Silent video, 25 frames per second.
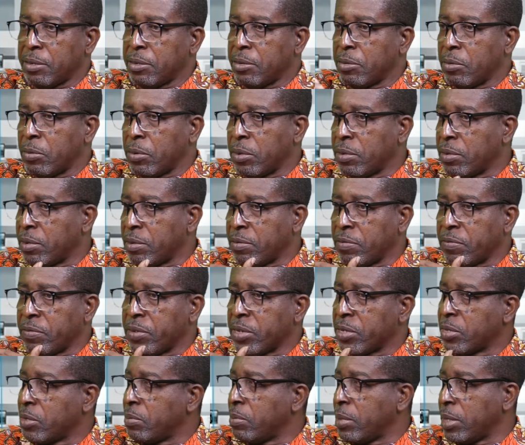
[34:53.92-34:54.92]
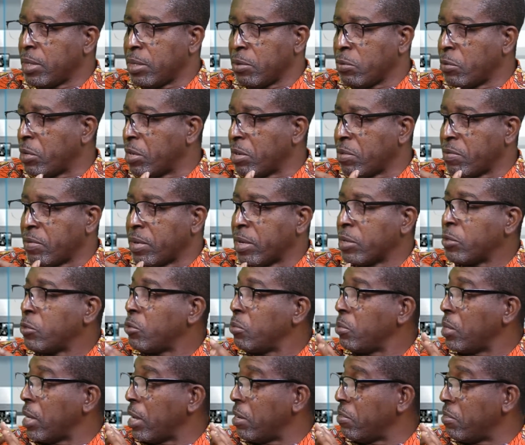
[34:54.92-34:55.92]
you want the investment or whatever to
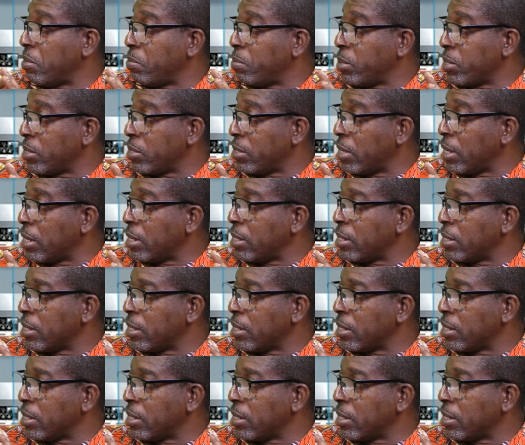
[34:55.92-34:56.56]
be 100%.